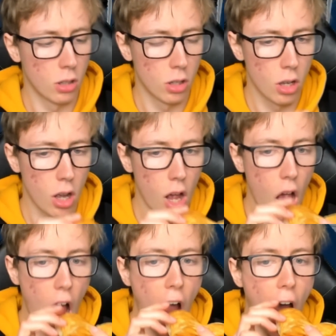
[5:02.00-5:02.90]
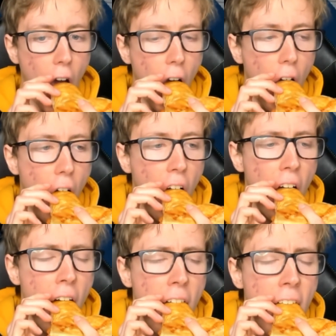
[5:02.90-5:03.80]

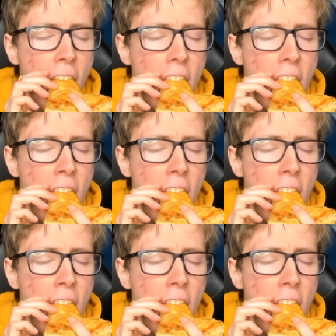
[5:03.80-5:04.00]
Nobody speaks.